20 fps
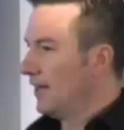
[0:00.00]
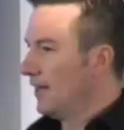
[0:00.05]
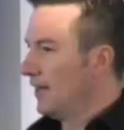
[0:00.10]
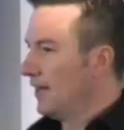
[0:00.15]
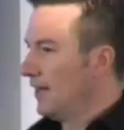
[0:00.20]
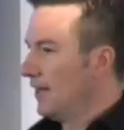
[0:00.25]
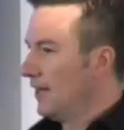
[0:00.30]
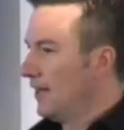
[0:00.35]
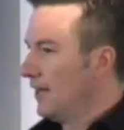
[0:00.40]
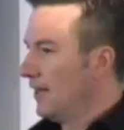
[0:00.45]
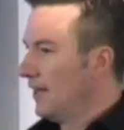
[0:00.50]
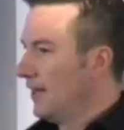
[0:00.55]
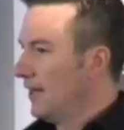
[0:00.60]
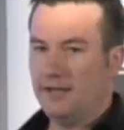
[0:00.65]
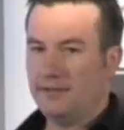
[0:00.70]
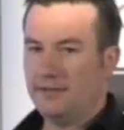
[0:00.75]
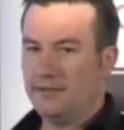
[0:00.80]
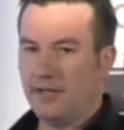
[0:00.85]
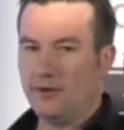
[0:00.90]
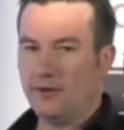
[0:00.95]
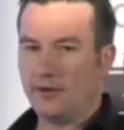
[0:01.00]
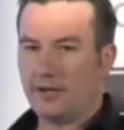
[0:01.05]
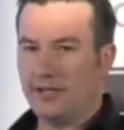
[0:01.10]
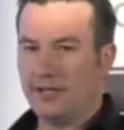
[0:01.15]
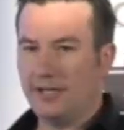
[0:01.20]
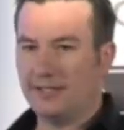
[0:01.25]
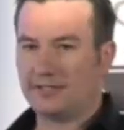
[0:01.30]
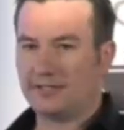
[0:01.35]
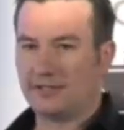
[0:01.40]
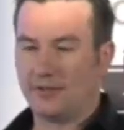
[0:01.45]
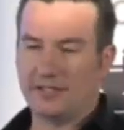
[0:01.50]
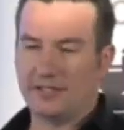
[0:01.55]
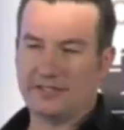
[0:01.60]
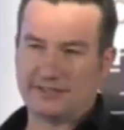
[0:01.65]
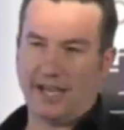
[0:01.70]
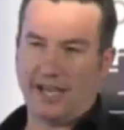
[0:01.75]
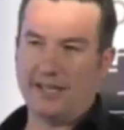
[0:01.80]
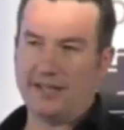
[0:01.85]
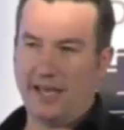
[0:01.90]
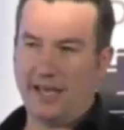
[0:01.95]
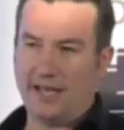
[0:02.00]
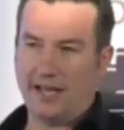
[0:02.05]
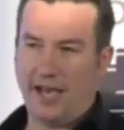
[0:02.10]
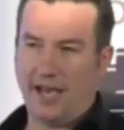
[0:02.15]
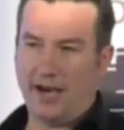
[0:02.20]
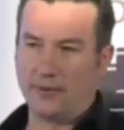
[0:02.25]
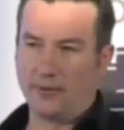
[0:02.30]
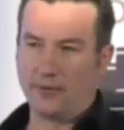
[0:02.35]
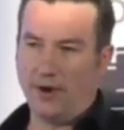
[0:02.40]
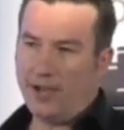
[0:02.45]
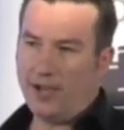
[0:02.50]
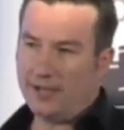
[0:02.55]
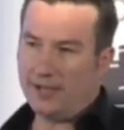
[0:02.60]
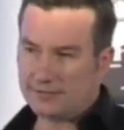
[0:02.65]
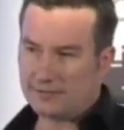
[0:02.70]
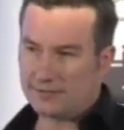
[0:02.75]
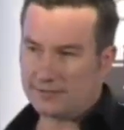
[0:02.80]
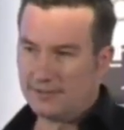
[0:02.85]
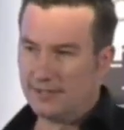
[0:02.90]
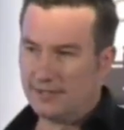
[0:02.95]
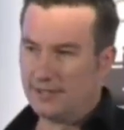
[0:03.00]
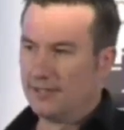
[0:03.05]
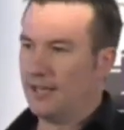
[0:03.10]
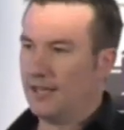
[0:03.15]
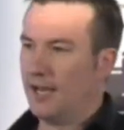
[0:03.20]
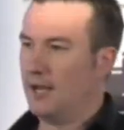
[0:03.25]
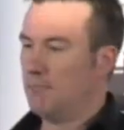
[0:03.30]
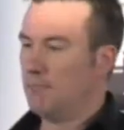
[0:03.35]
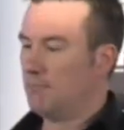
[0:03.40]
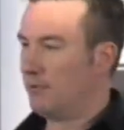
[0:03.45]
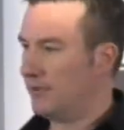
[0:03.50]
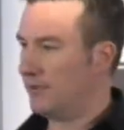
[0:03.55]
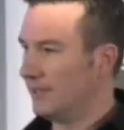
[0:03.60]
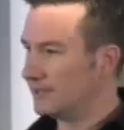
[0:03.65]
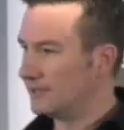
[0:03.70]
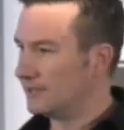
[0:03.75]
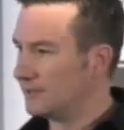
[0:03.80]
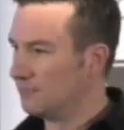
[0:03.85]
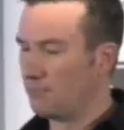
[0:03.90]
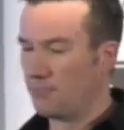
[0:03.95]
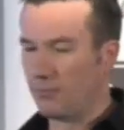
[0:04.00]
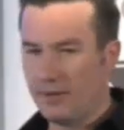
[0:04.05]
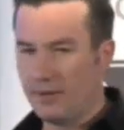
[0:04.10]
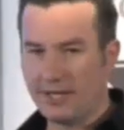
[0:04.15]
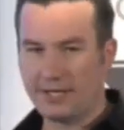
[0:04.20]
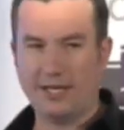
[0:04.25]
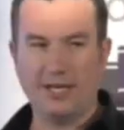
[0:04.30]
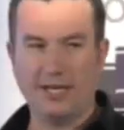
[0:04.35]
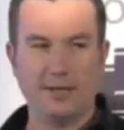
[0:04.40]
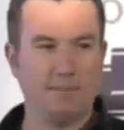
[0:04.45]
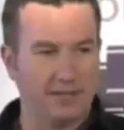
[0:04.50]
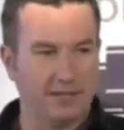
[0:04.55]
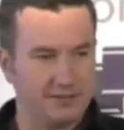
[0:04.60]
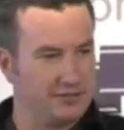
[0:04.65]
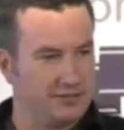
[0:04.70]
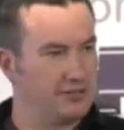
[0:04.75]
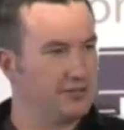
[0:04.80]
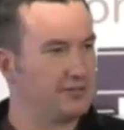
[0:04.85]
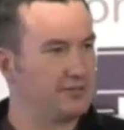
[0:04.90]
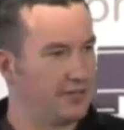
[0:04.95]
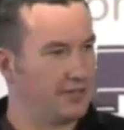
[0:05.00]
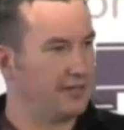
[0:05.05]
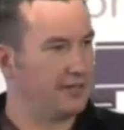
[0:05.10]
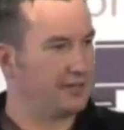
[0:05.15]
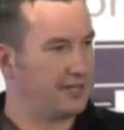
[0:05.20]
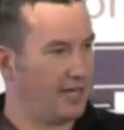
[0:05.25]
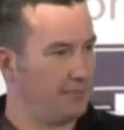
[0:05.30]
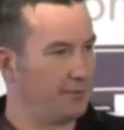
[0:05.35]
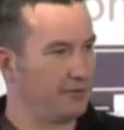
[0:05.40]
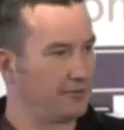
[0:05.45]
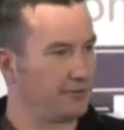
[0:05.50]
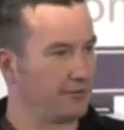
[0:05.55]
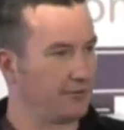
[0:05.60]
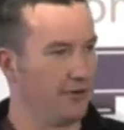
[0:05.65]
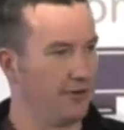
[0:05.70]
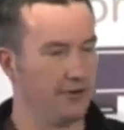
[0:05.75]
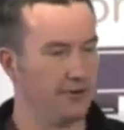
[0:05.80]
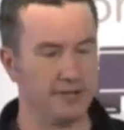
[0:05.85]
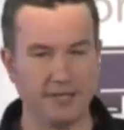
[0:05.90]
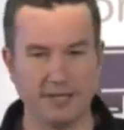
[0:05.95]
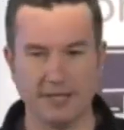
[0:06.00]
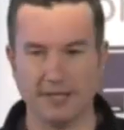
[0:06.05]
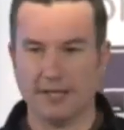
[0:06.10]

And they're not going to necessarily say that outright, but there's some pretty clear messages that are coming through.